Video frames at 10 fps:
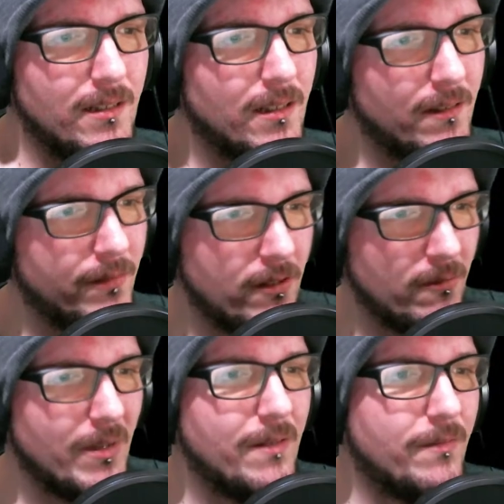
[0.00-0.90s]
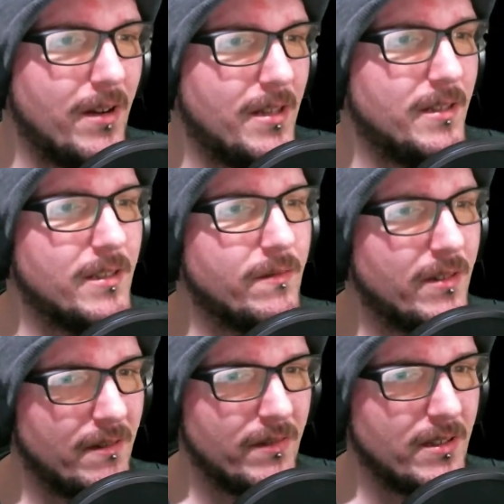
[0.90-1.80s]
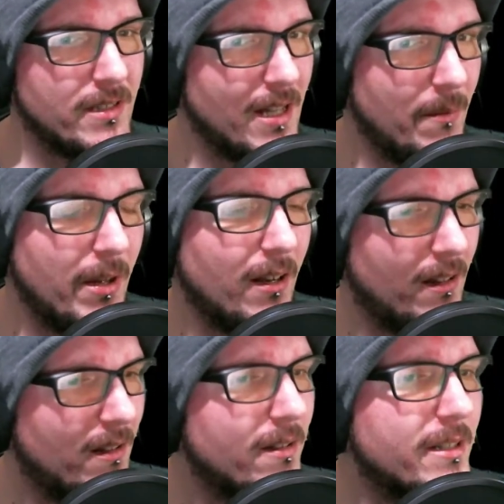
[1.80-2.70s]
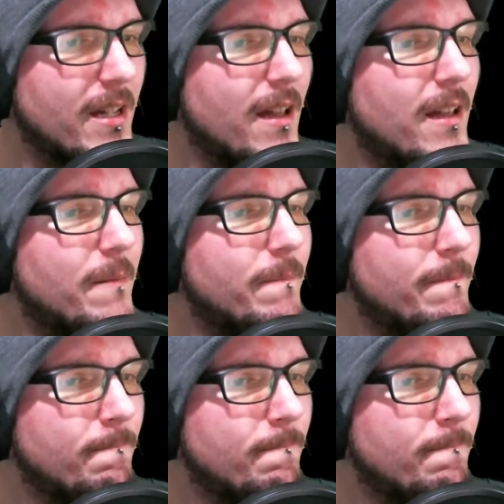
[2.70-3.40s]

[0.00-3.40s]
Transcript: a few of my friends for the first time in a long time.